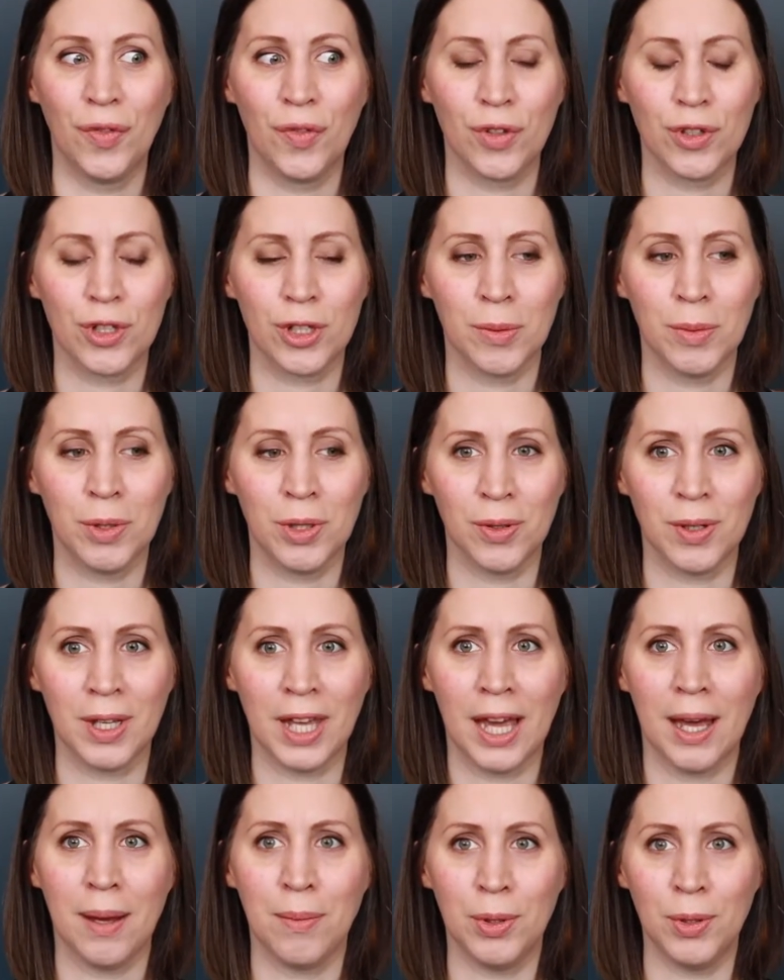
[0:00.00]
some of the
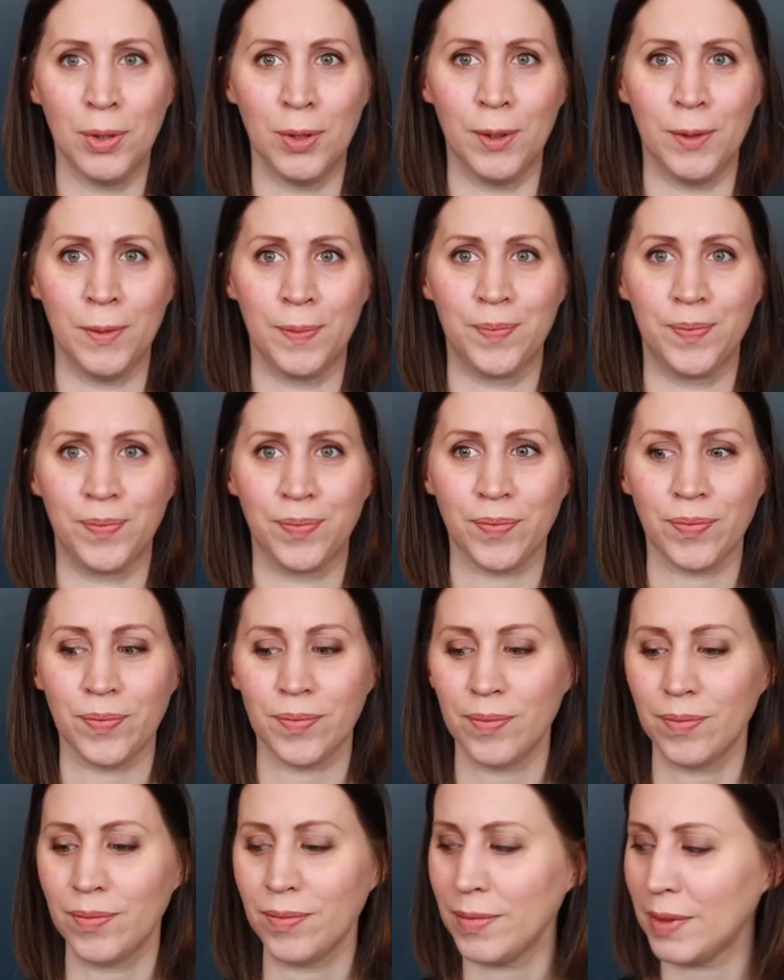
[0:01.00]
camel
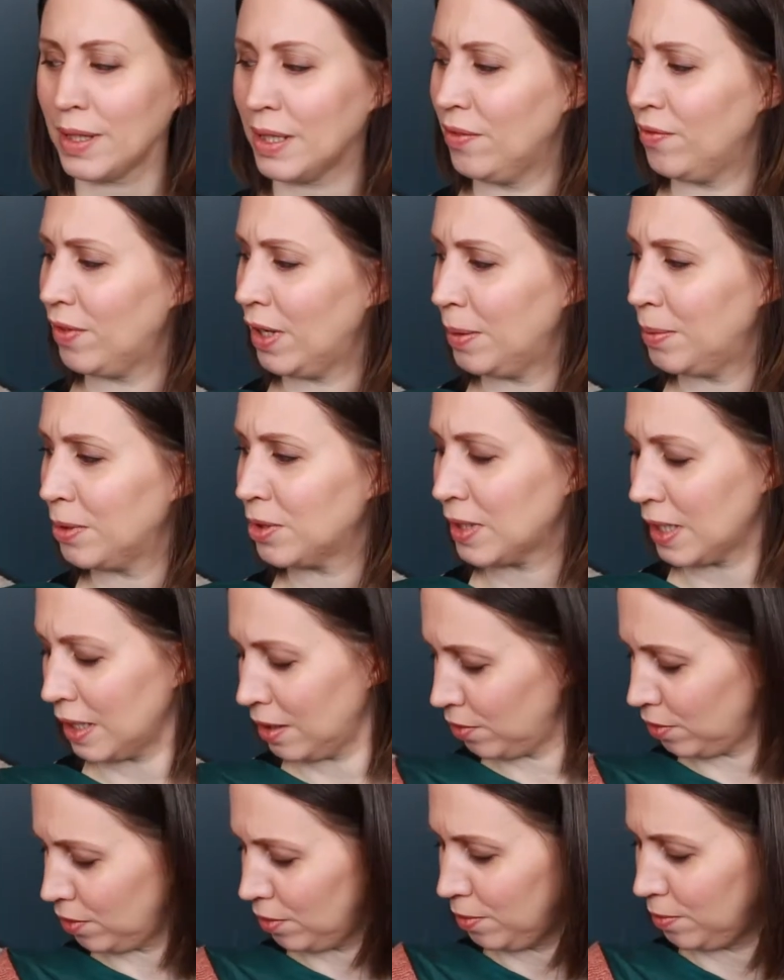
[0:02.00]
fibers. I
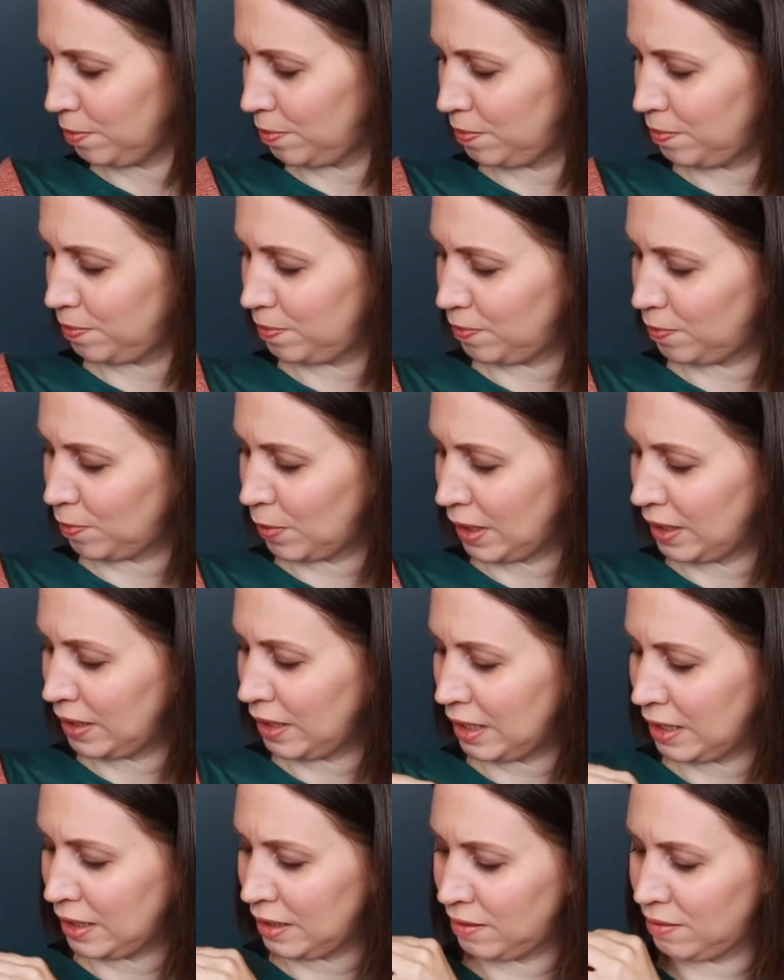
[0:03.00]
don't know why
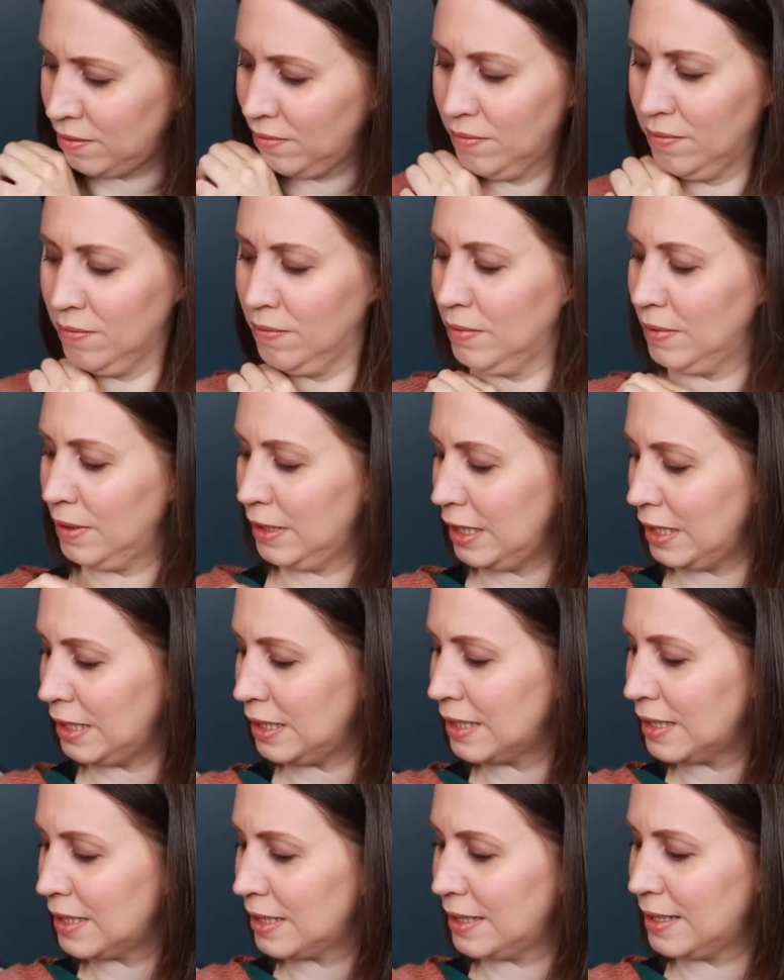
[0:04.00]
they
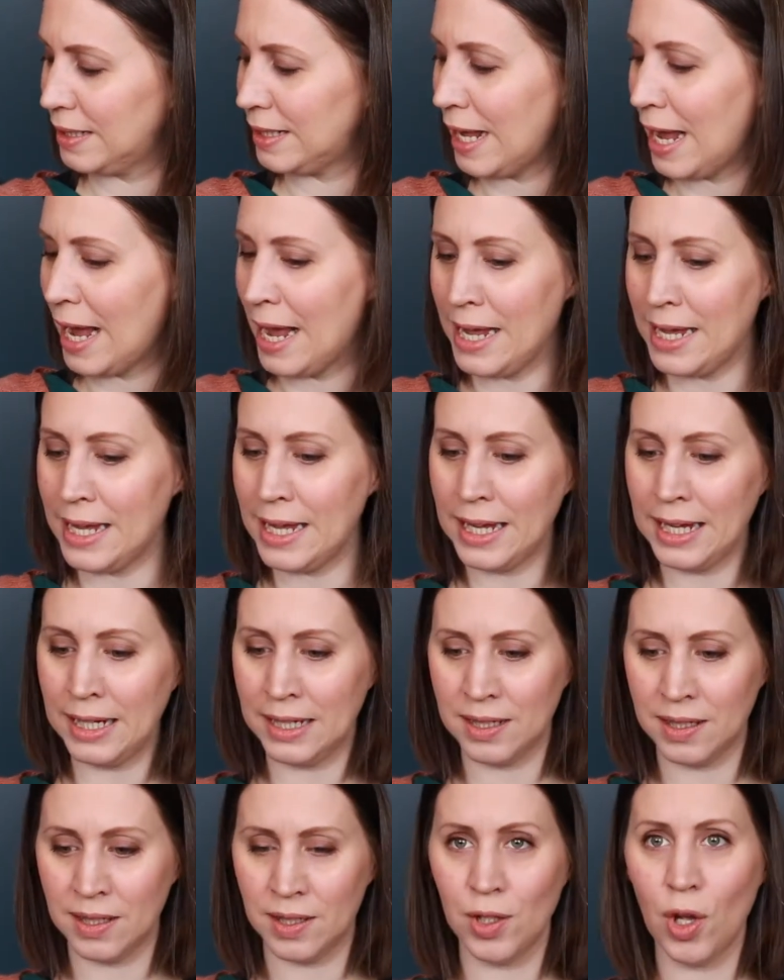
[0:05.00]
didn't stay
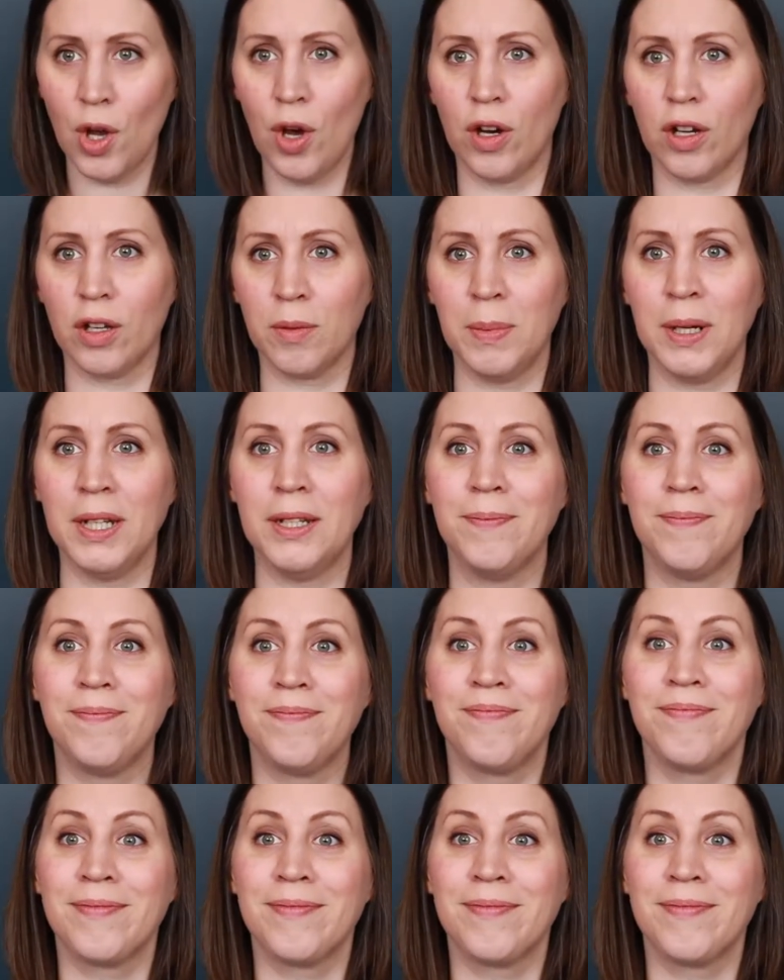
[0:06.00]
in stock, but